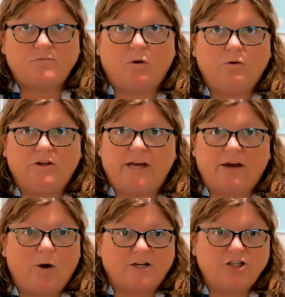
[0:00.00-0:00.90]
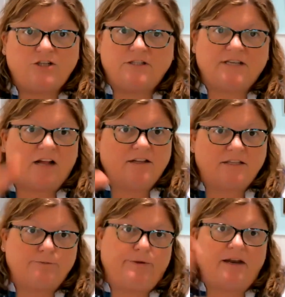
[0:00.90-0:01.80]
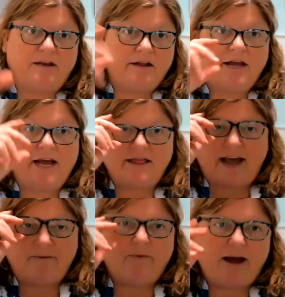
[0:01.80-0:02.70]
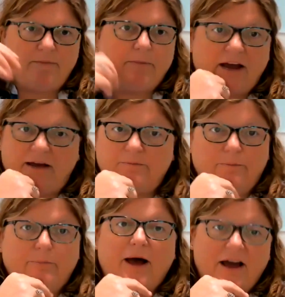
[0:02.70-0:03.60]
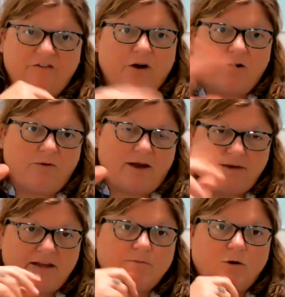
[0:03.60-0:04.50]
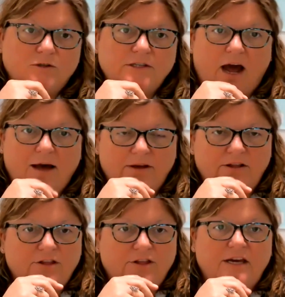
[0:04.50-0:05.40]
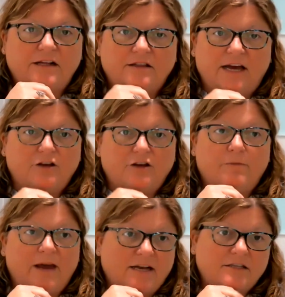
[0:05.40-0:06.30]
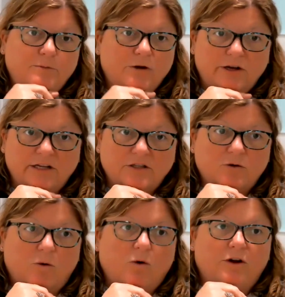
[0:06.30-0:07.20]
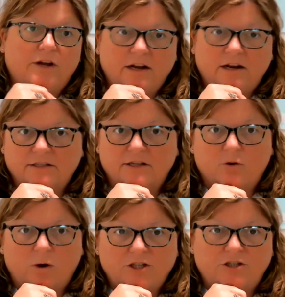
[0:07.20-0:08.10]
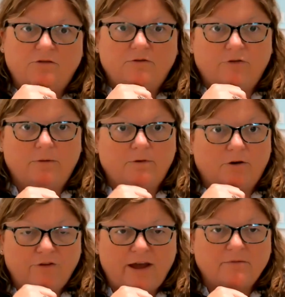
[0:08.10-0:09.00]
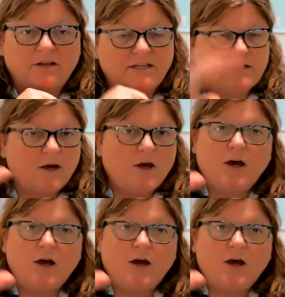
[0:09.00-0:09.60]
We'll get questions on the spin, and that might by far and away be the most common thing that you may experience or get as a question from your families.